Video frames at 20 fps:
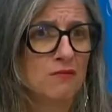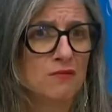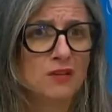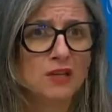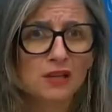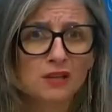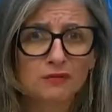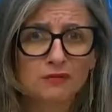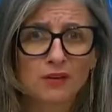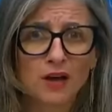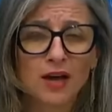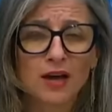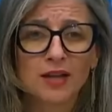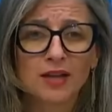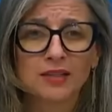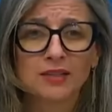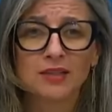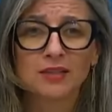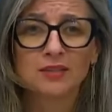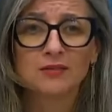
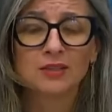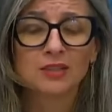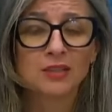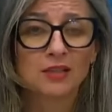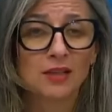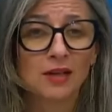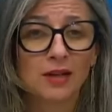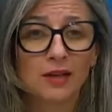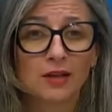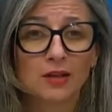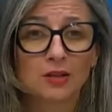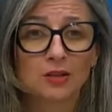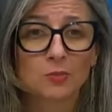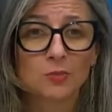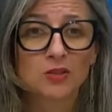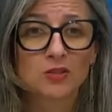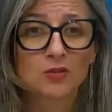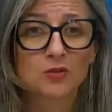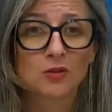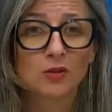vilified and even declared
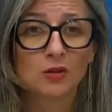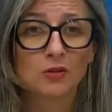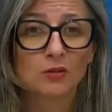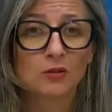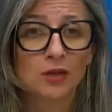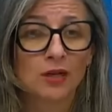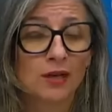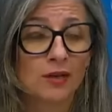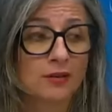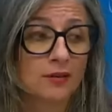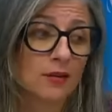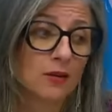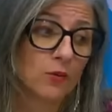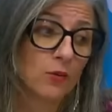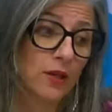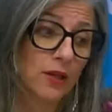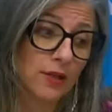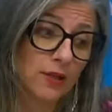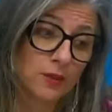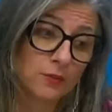persona non grata.
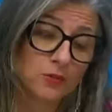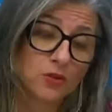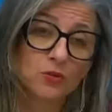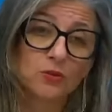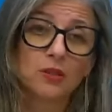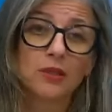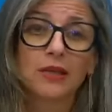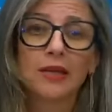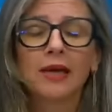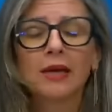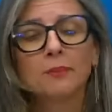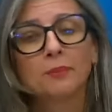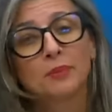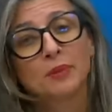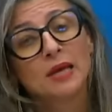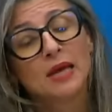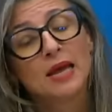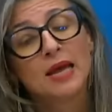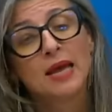Welcome to the club.